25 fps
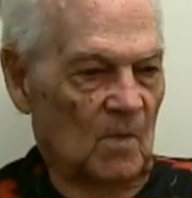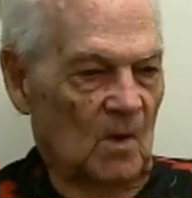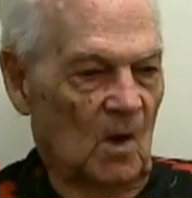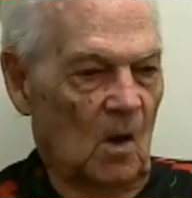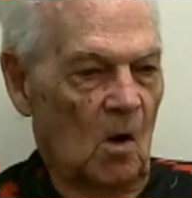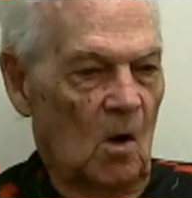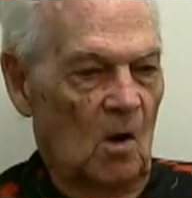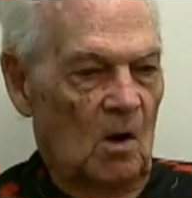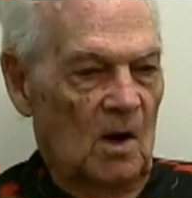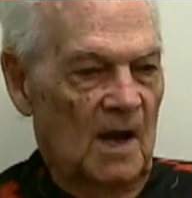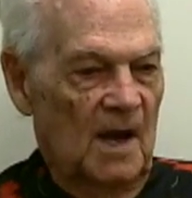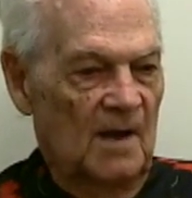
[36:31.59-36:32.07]

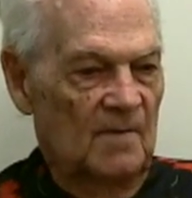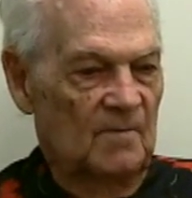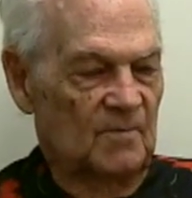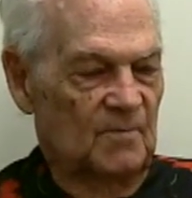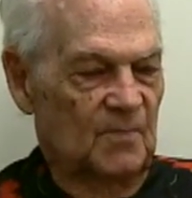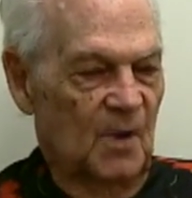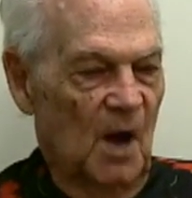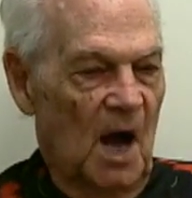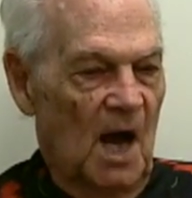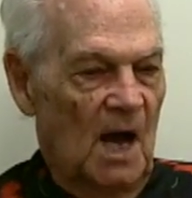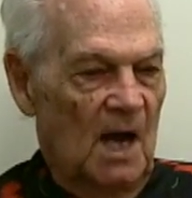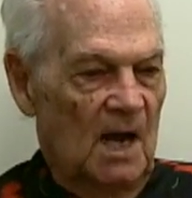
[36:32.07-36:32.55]
all
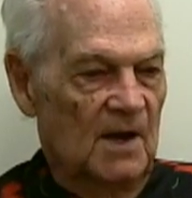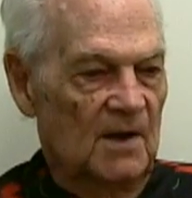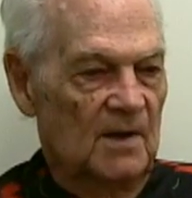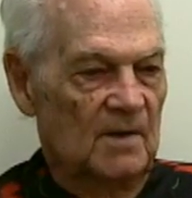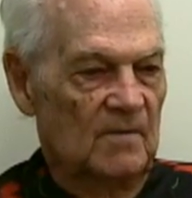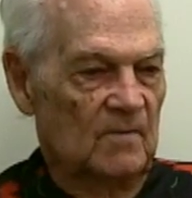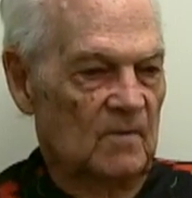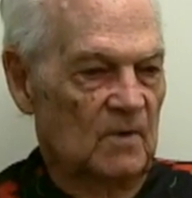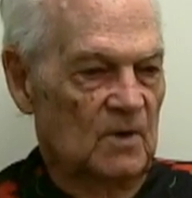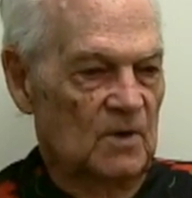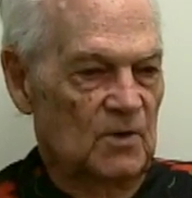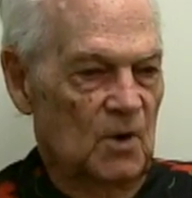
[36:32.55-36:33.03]
that
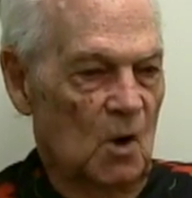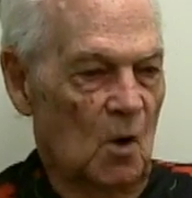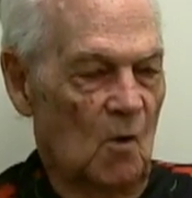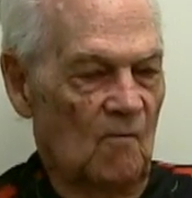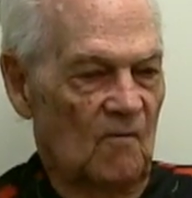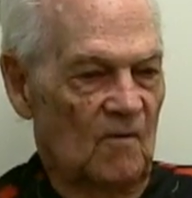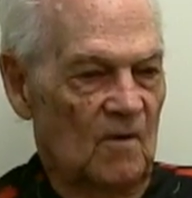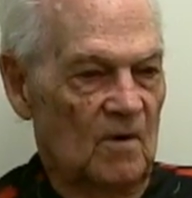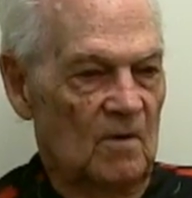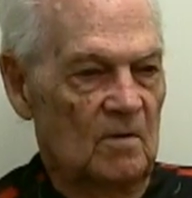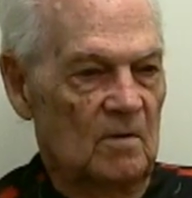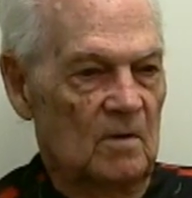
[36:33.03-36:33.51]
pollen was
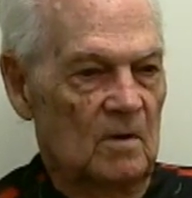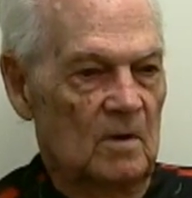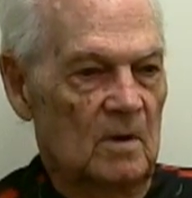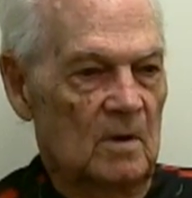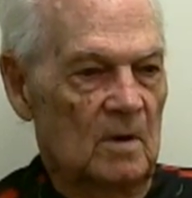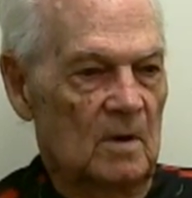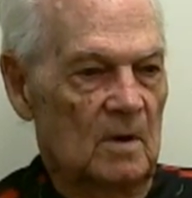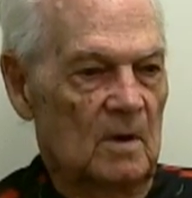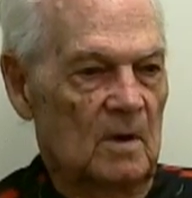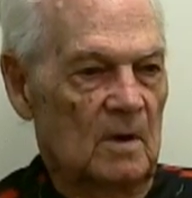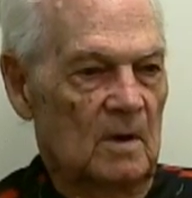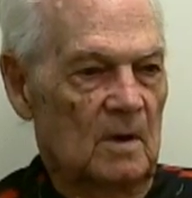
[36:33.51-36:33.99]
over,
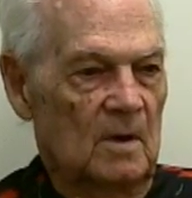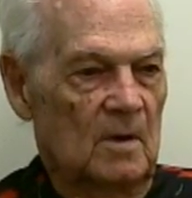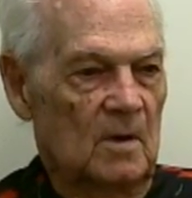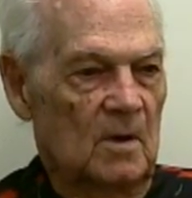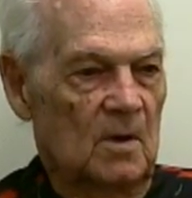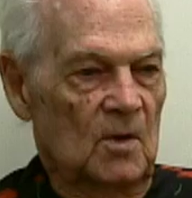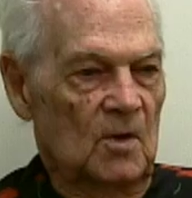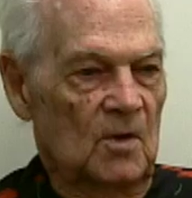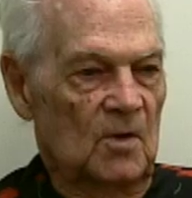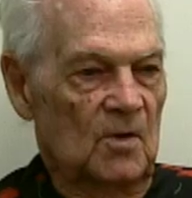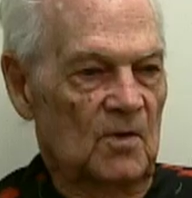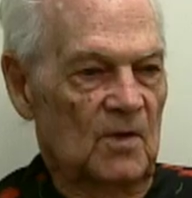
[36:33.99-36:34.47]

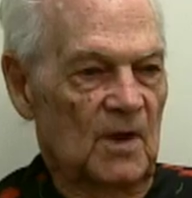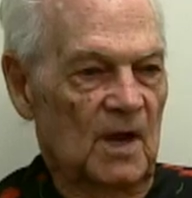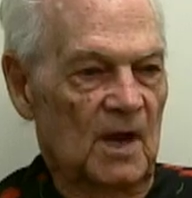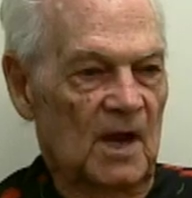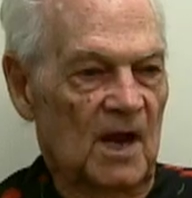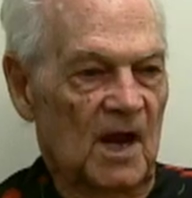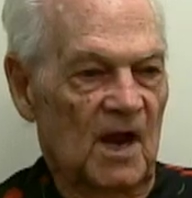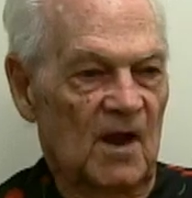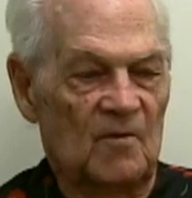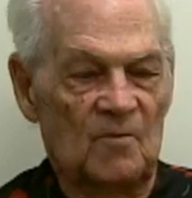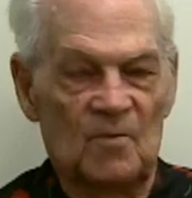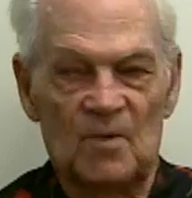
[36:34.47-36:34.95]
they
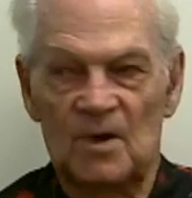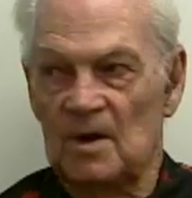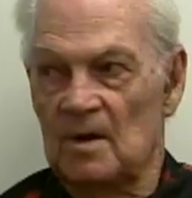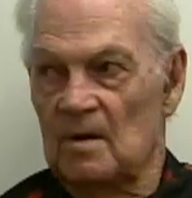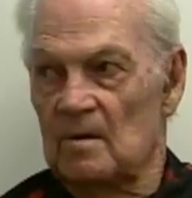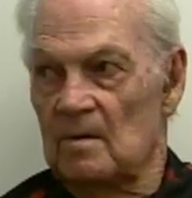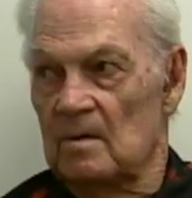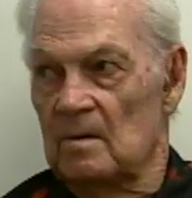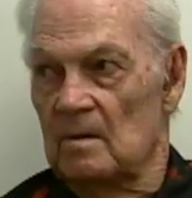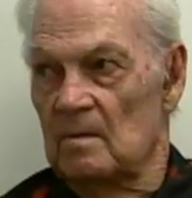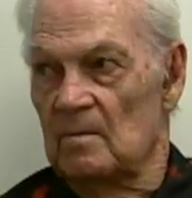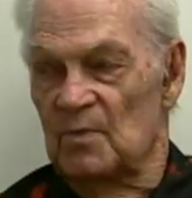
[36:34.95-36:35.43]
gave me
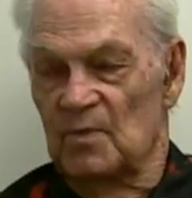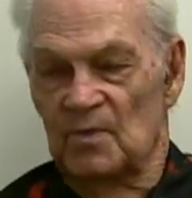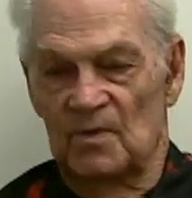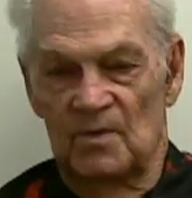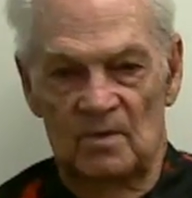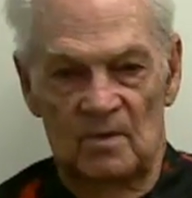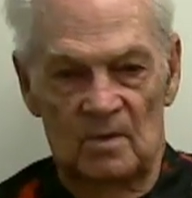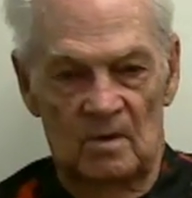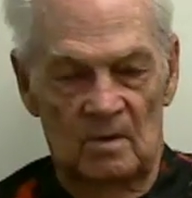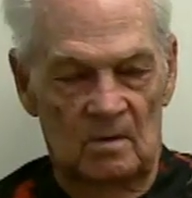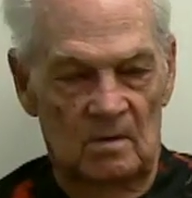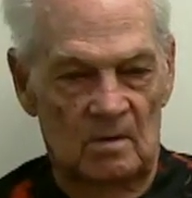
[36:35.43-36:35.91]

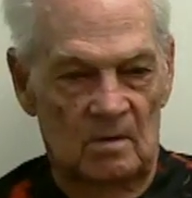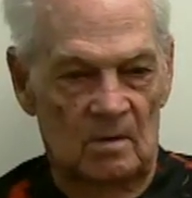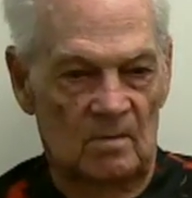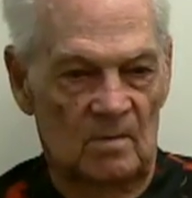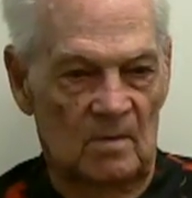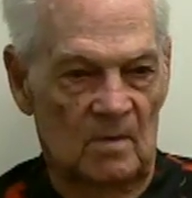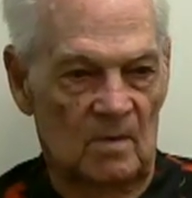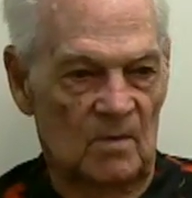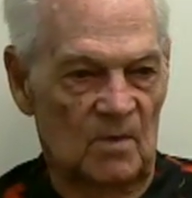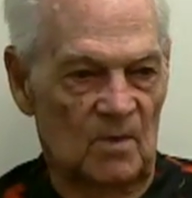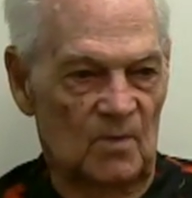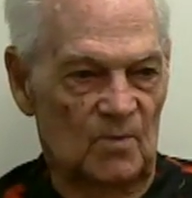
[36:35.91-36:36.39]

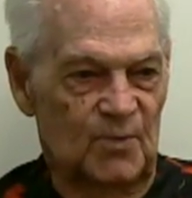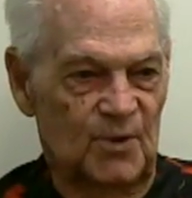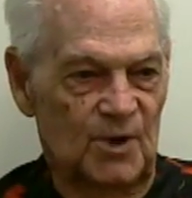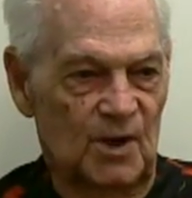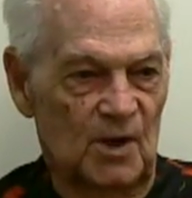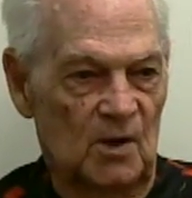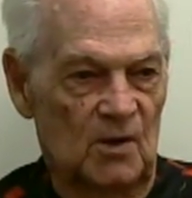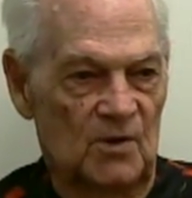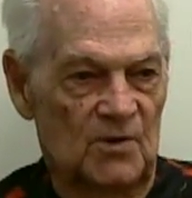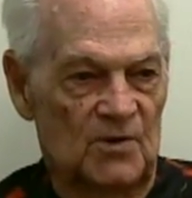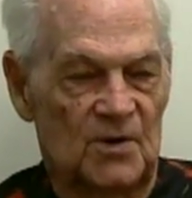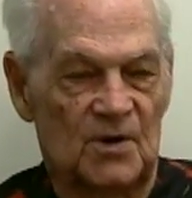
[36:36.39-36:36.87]

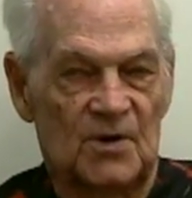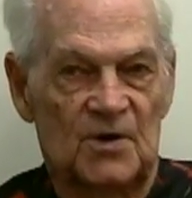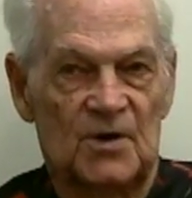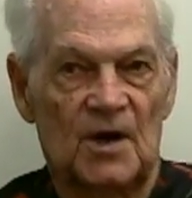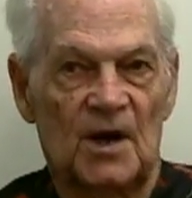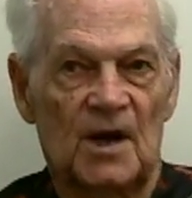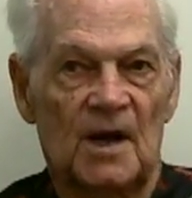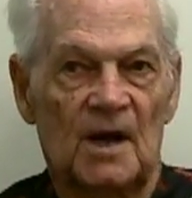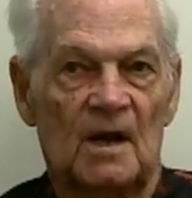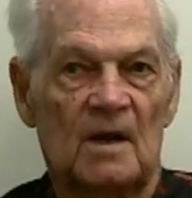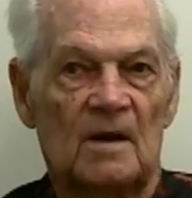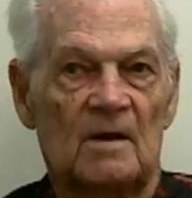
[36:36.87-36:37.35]
pills to
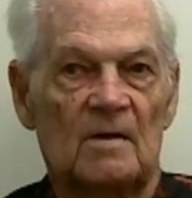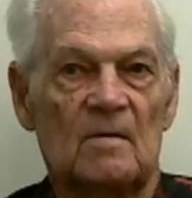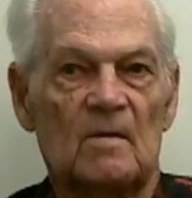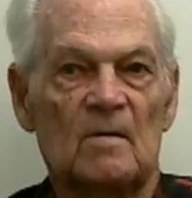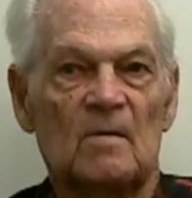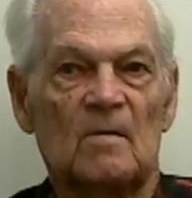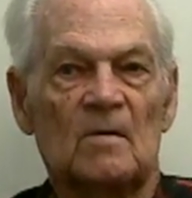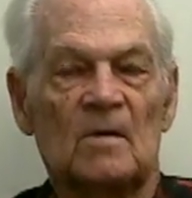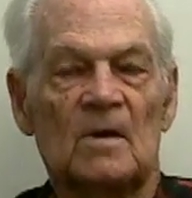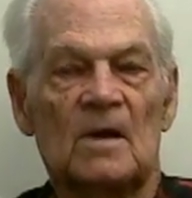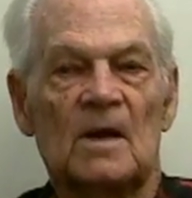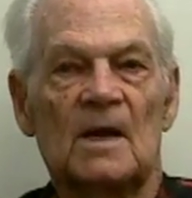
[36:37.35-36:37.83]
take
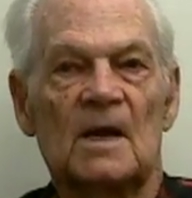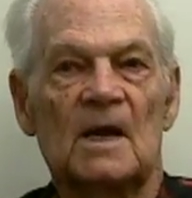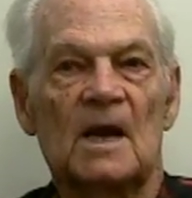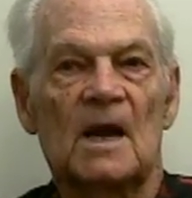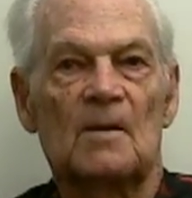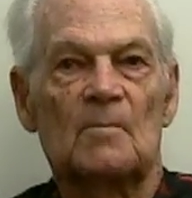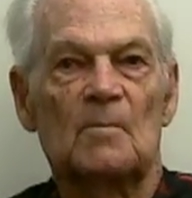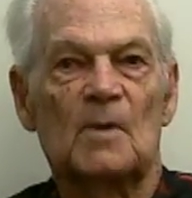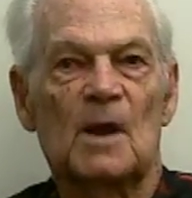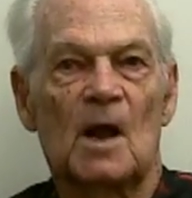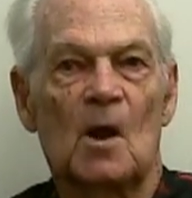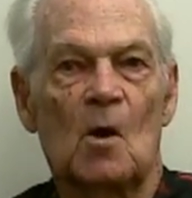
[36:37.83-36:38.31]
and
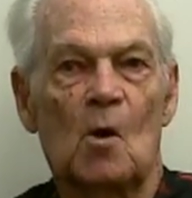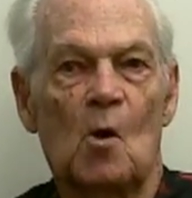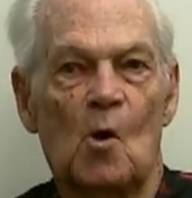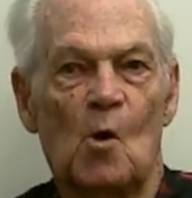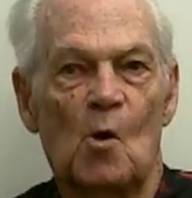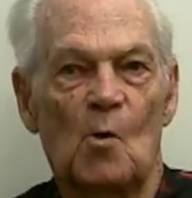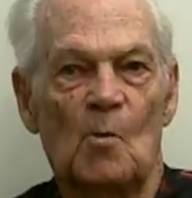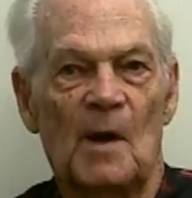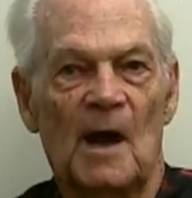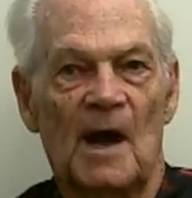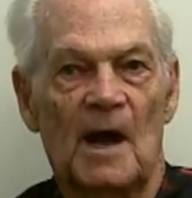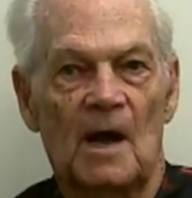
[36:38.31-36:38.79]
let me go
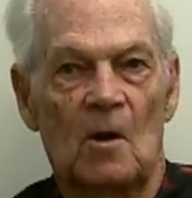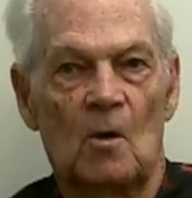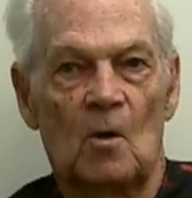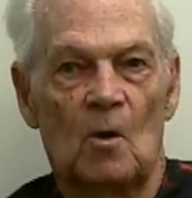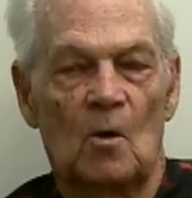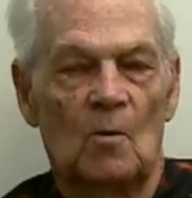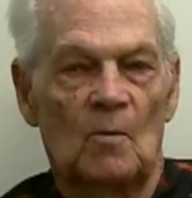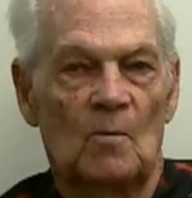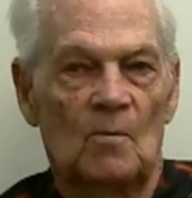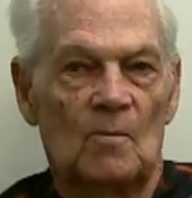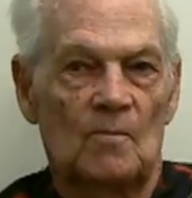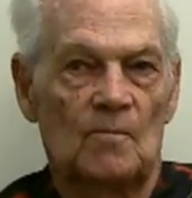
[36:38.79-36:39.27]
on back
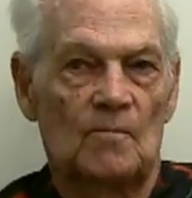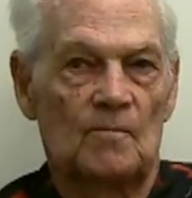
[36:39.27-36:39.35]
home.